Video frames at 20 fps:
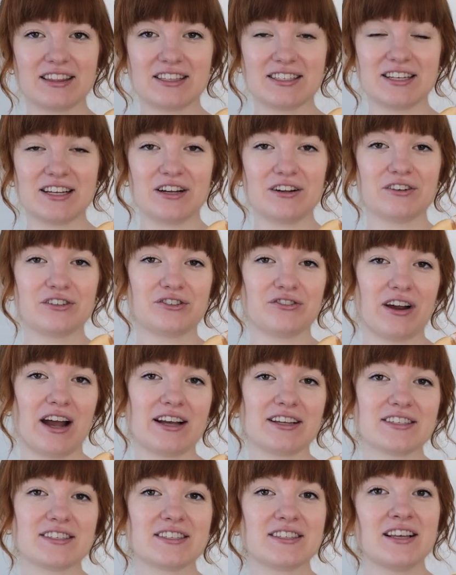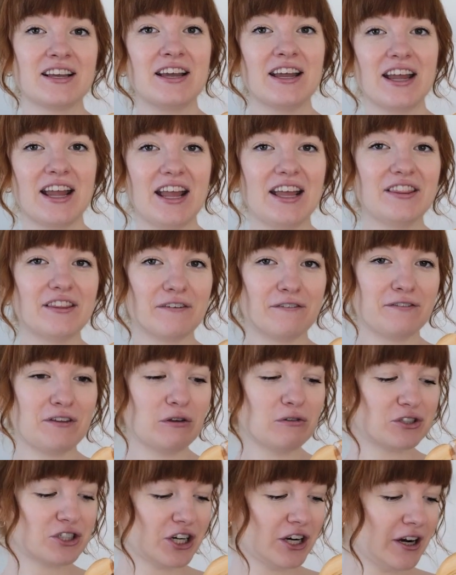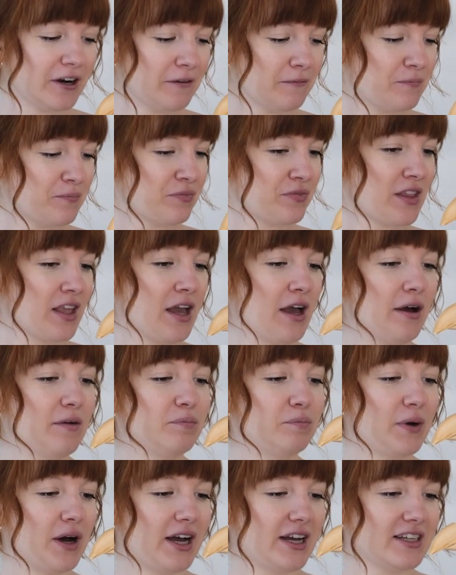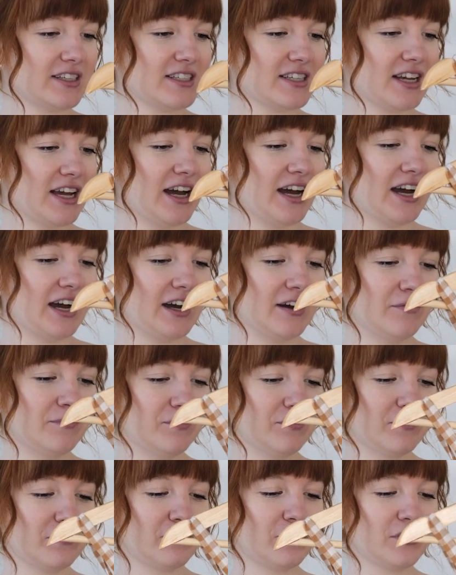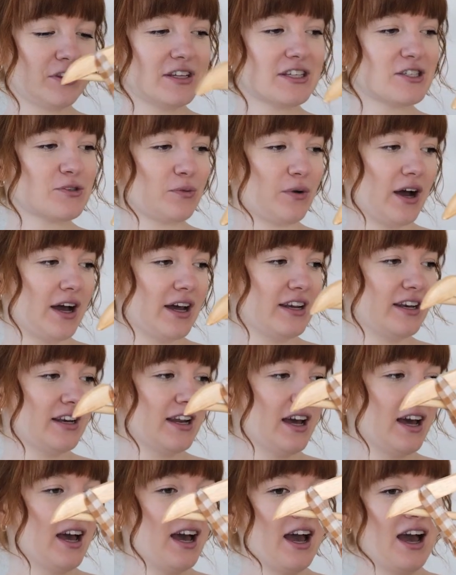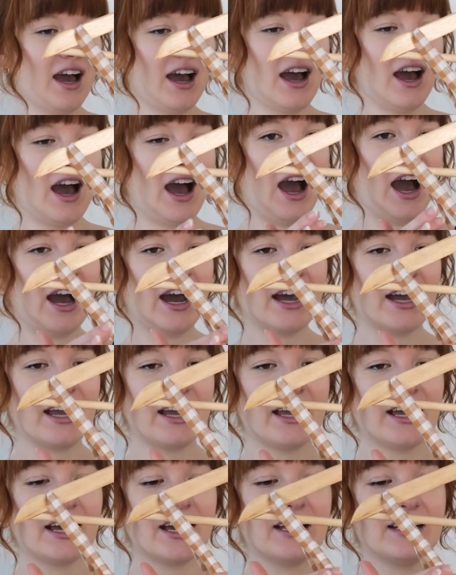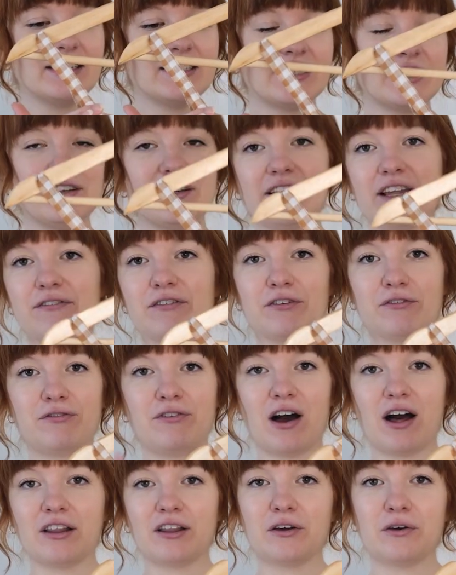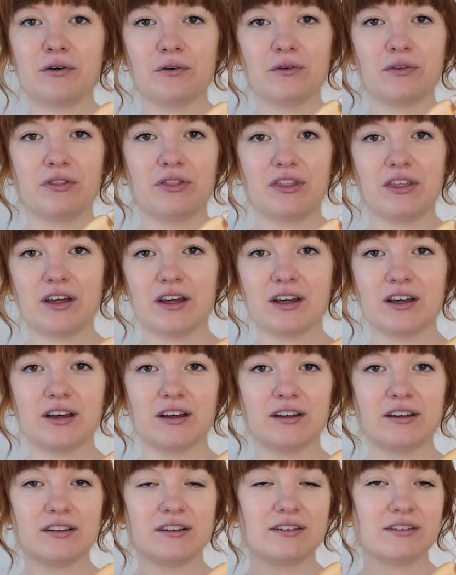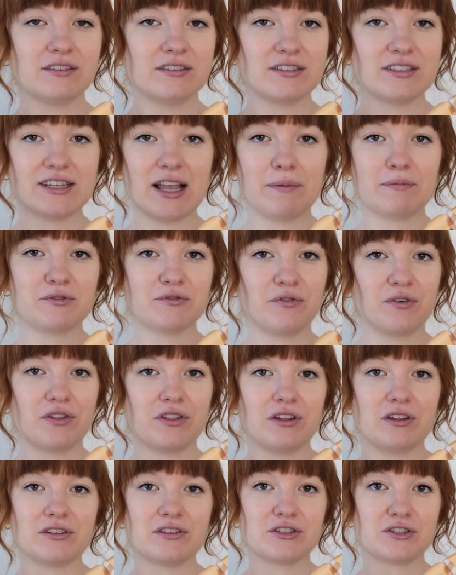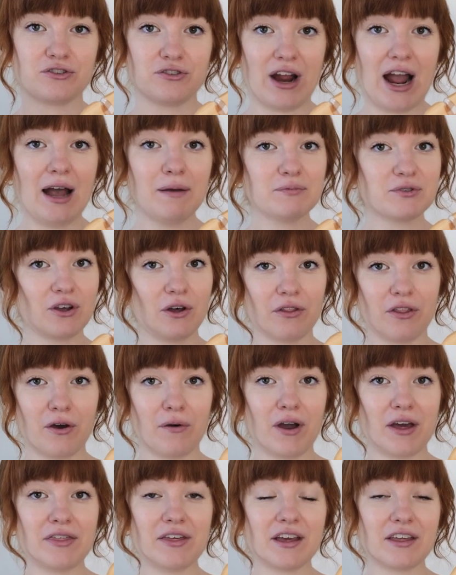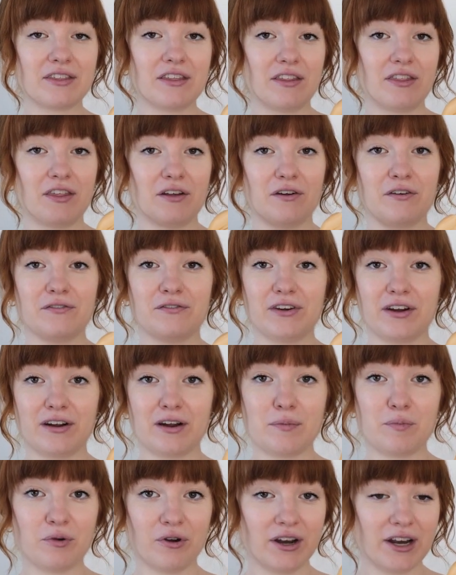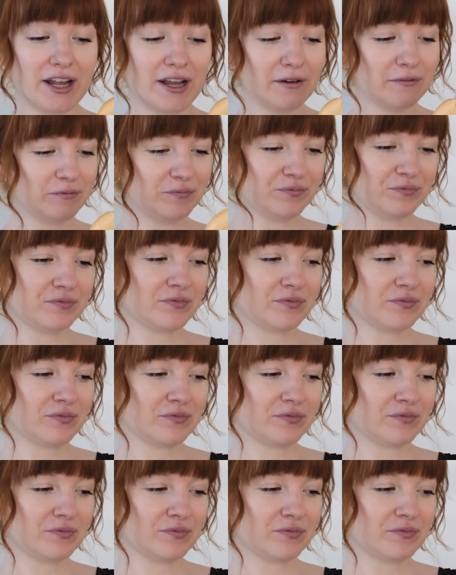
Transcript: the tiered dress, in the future. But for this one, I didn't even follow the steps for the straps, although I think that they're very pretty.